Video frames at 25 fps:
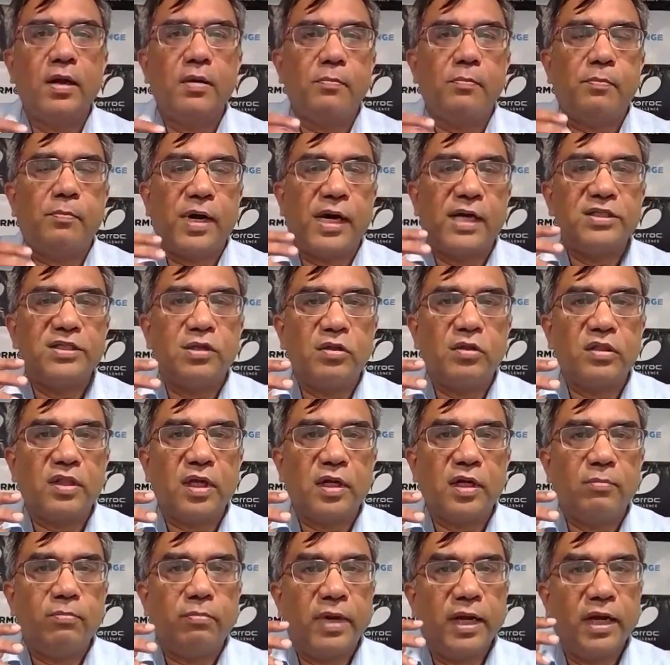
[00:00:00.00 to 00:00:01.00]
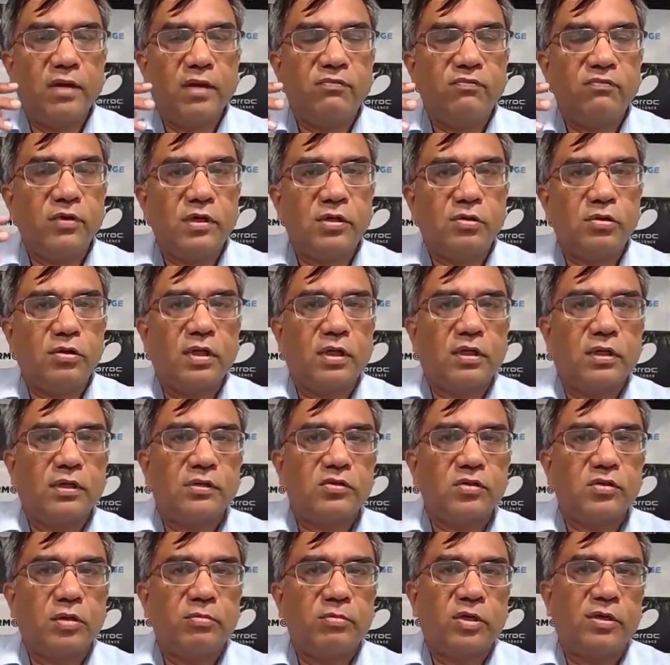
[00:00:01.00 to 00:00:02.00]
pass on that benefit to the
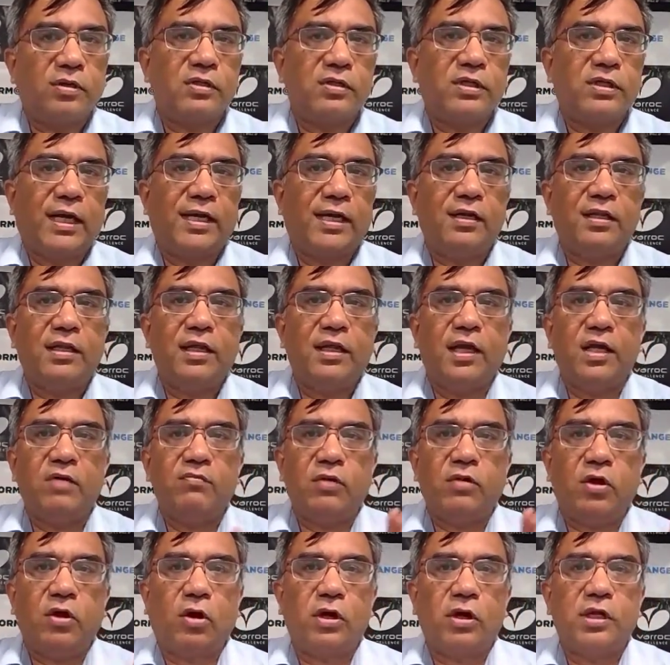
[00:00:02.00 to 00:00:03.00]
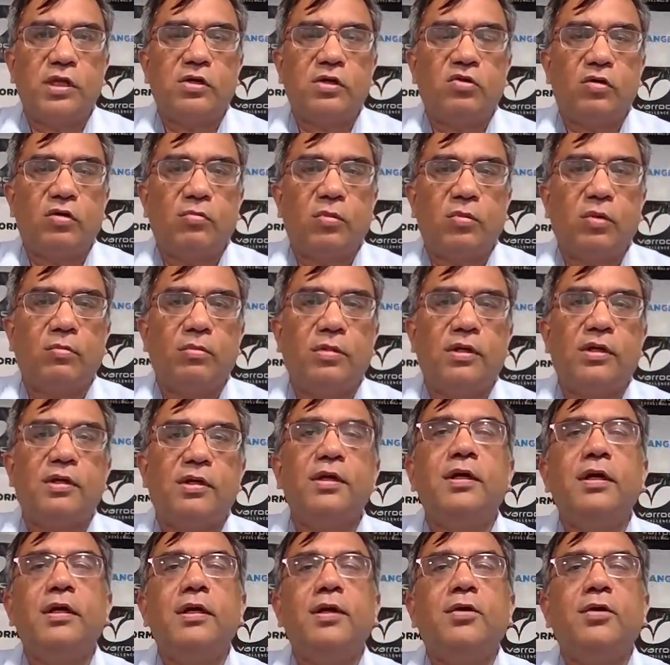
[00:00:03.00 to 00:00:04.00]
customer, because at the end we all need to remember
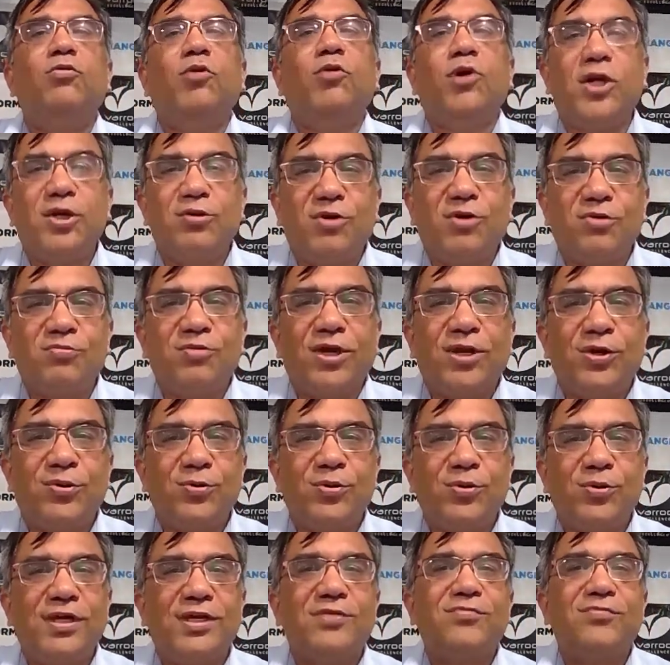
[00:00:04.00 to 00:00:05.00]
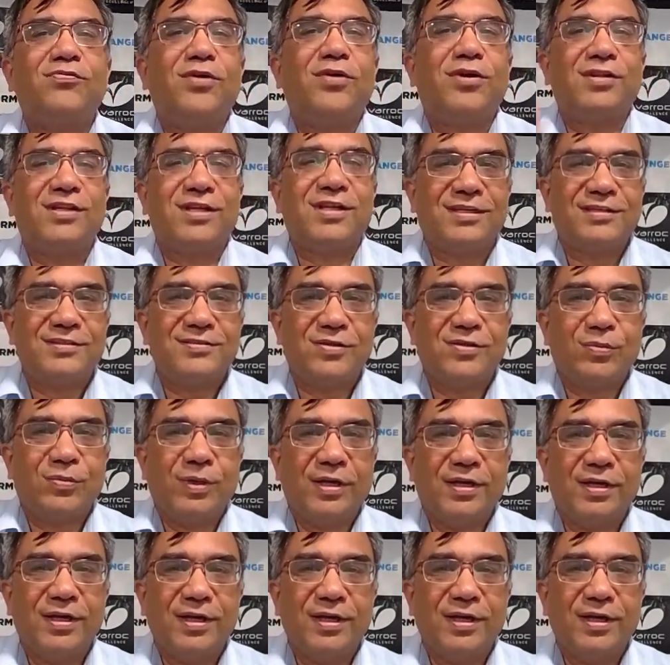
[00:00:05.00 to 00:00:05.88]
whatever we are doing is for the customer.